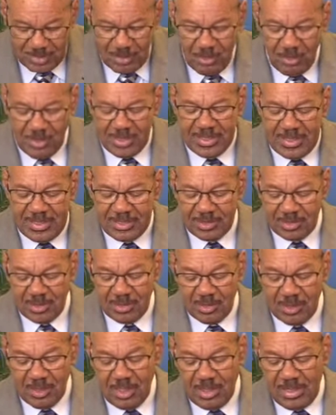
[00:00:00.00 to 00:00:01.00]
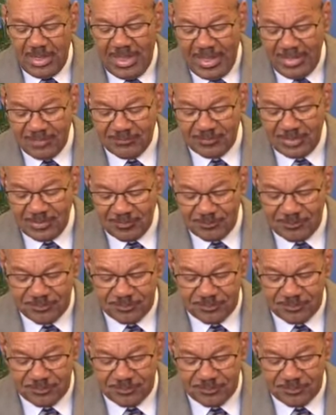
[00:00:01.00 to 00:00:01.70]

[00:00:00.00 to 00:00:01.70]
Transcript: or Hena, or Iva,